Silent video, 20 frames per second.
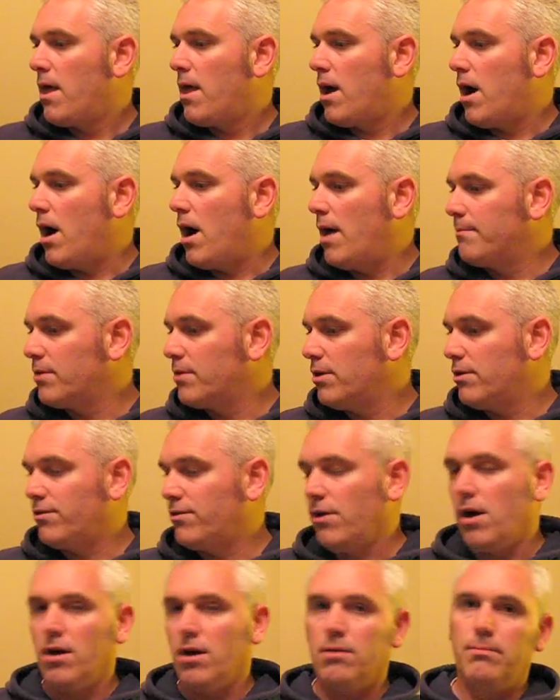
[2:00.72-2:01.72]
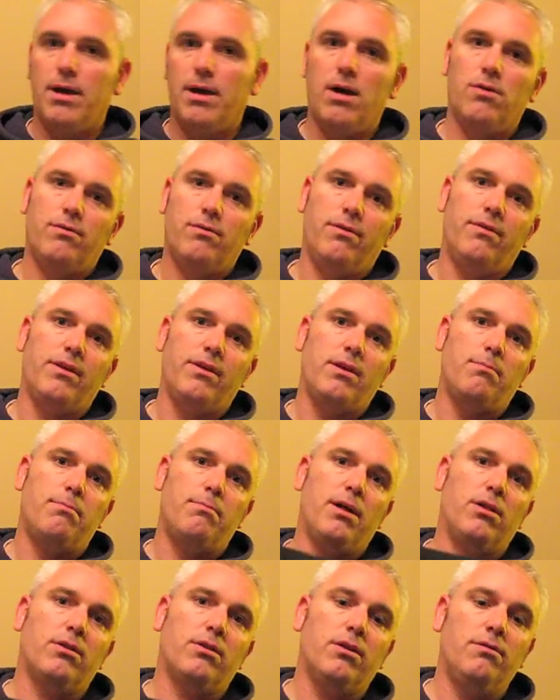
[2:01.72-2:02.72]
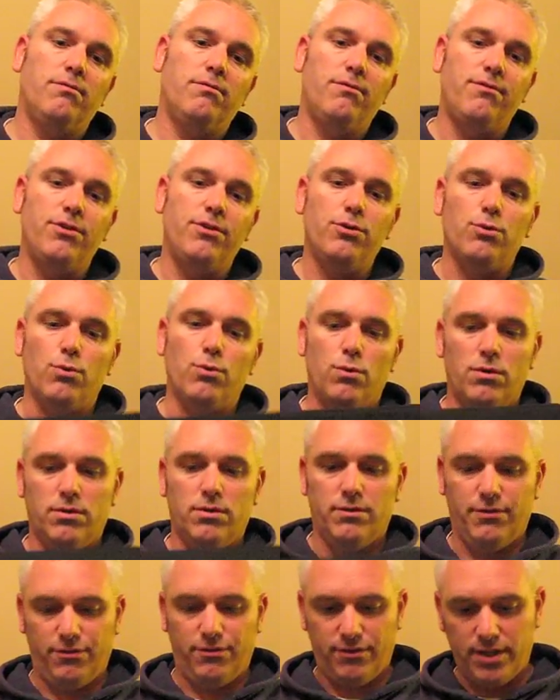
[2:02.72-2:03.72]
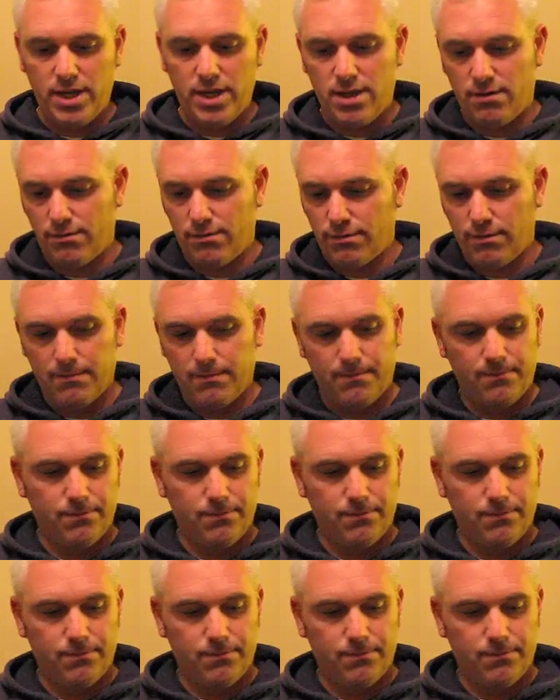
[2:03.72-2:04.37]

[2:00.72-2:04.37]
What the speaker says: I'm going to talk about the Belkin View sleeve.